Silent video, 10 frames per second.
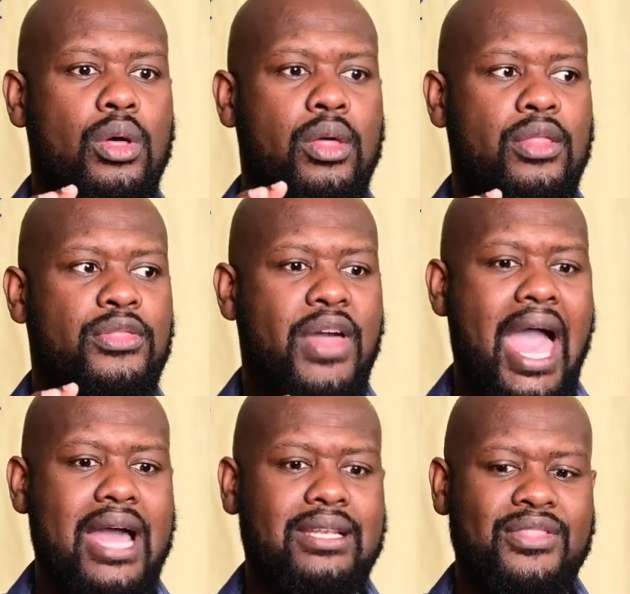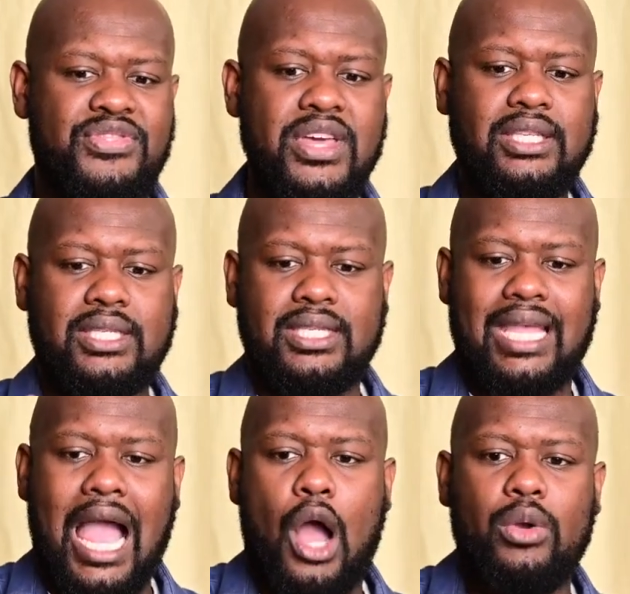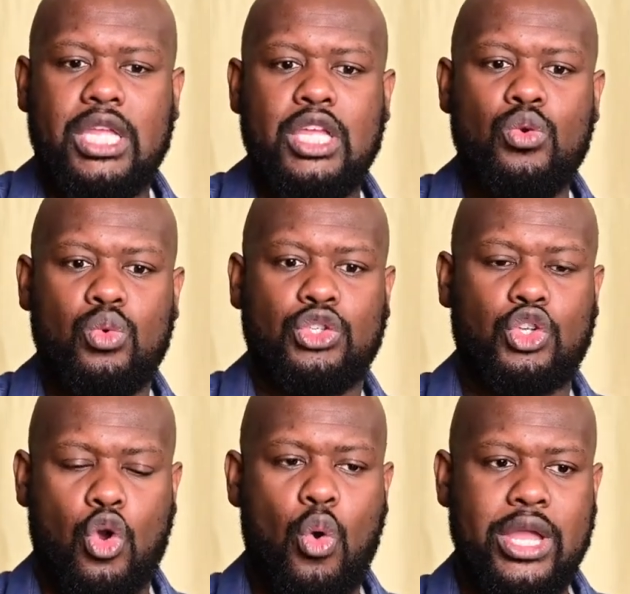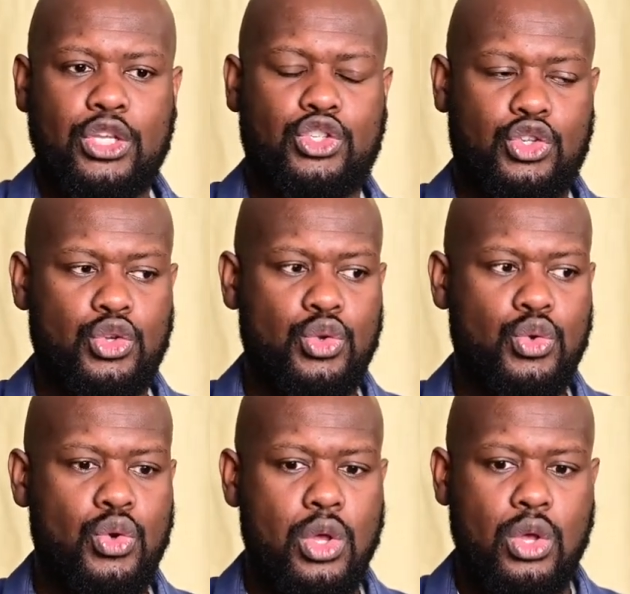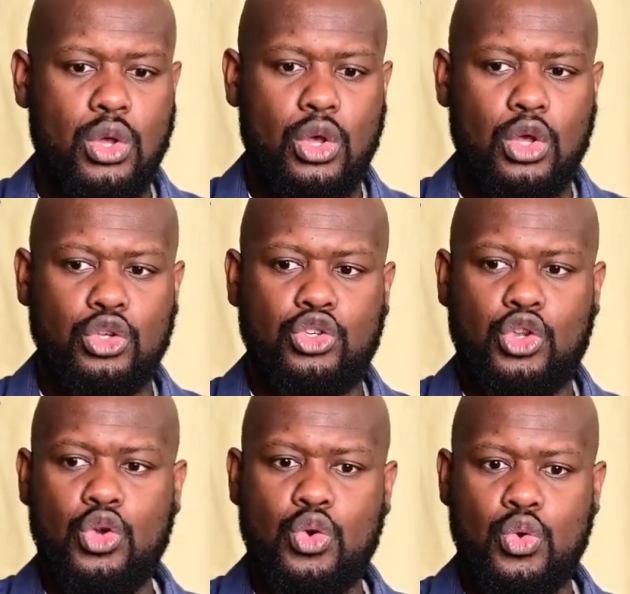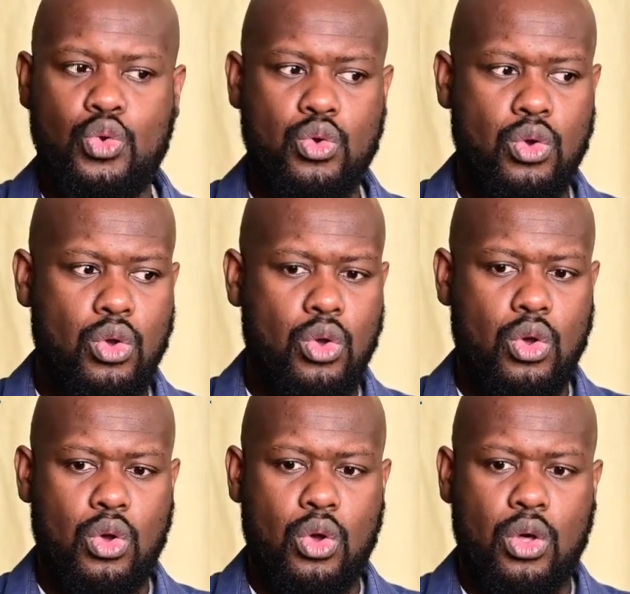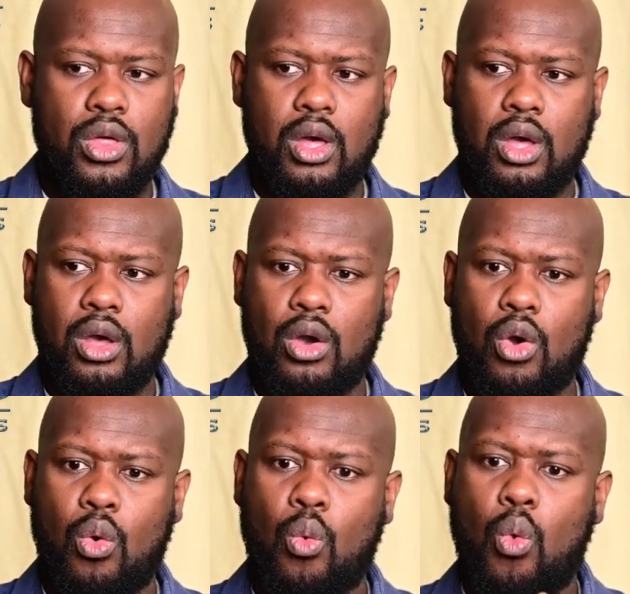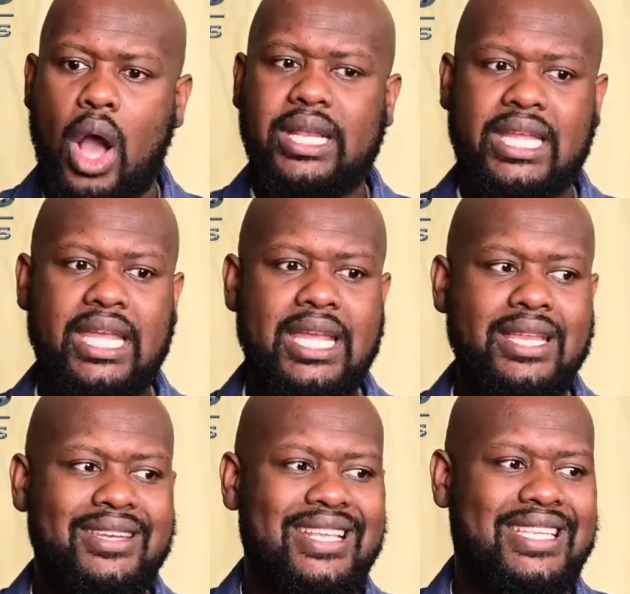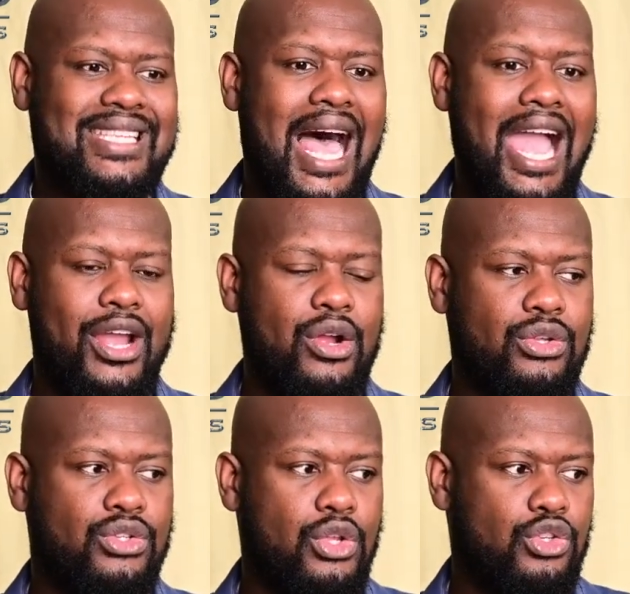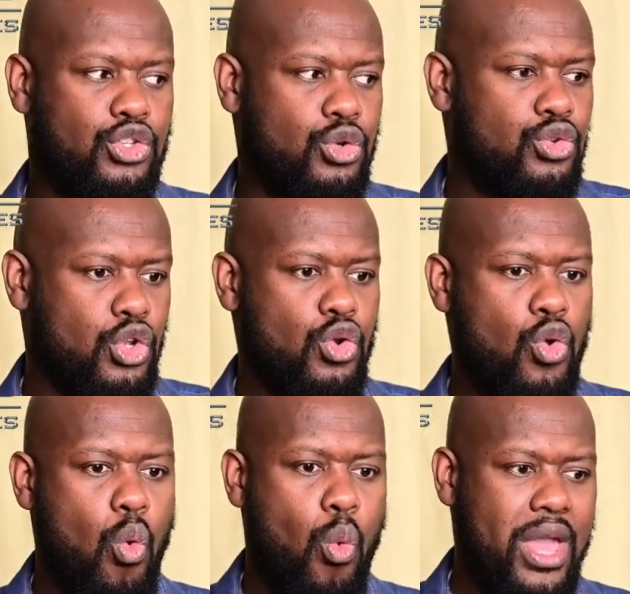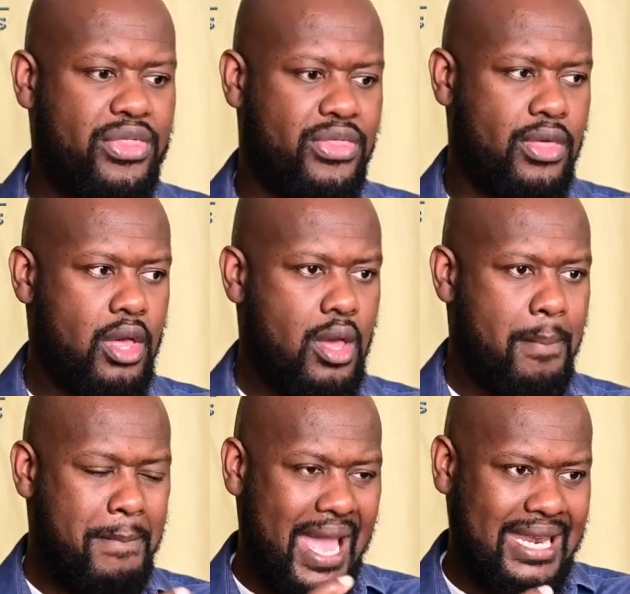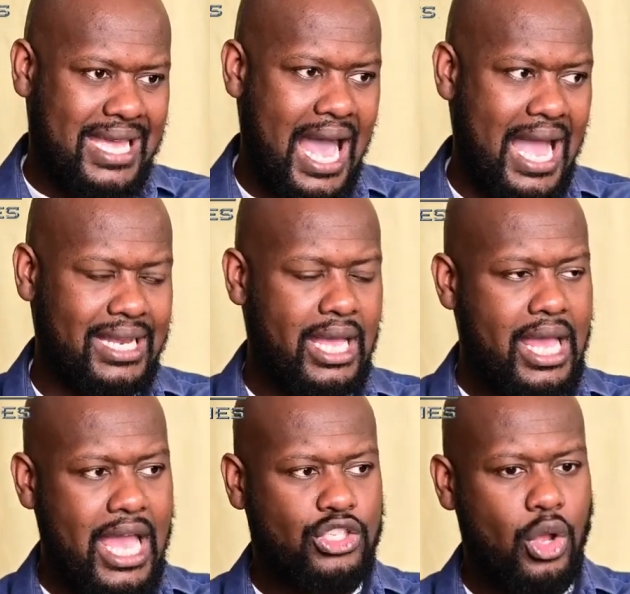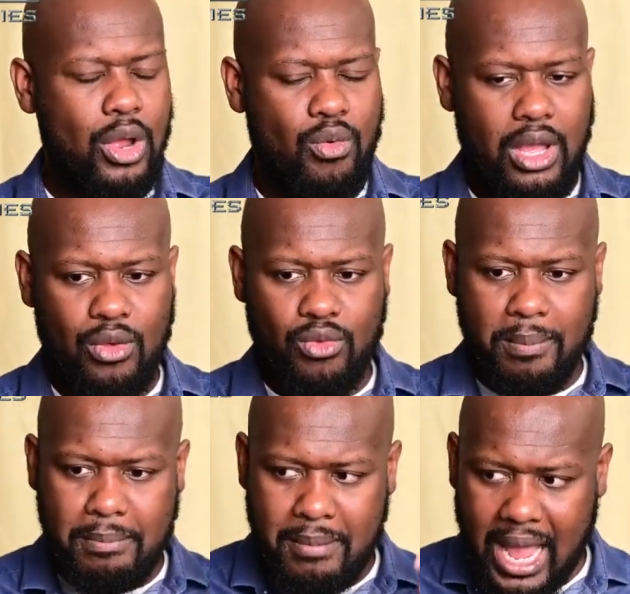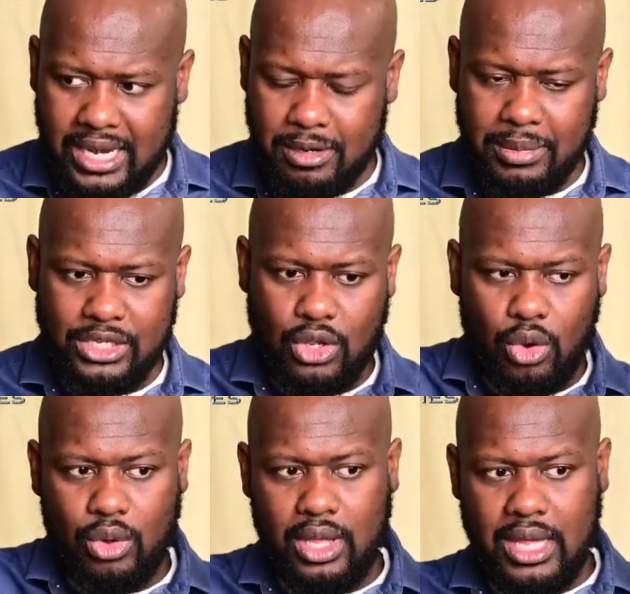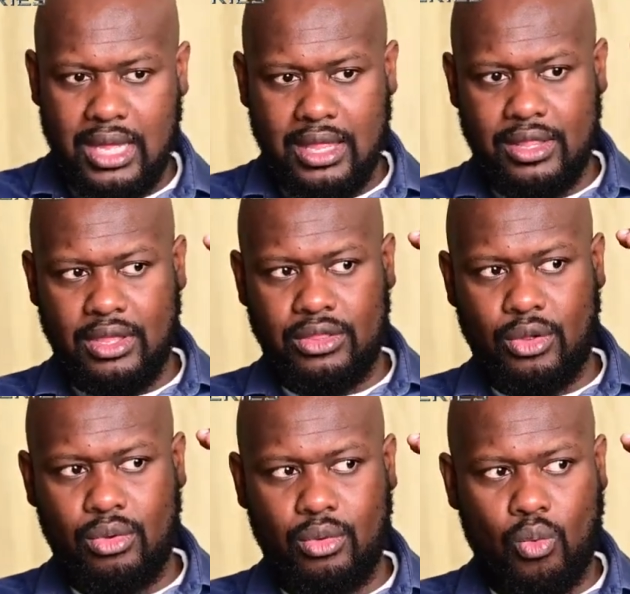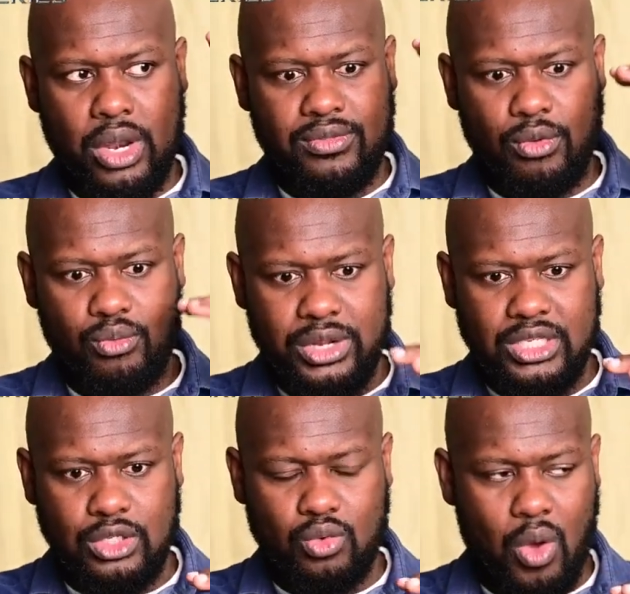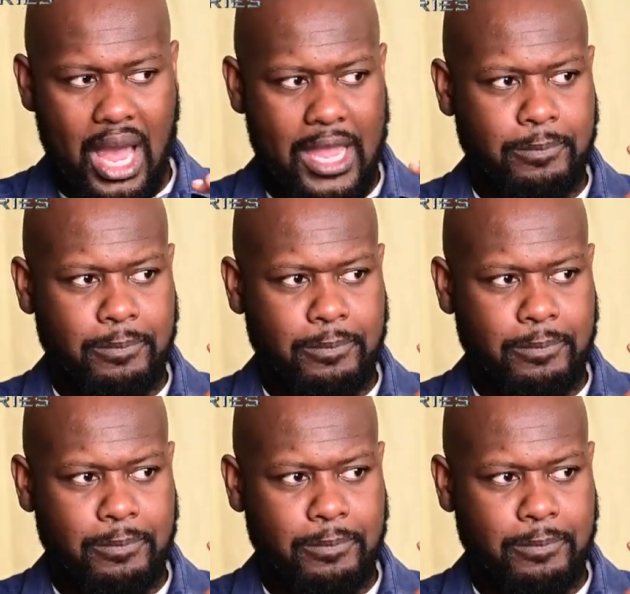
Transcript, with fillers: that this is how he was going to do what he desires to do with mankind. And so it, it reminded me, so the, the one of the reasons why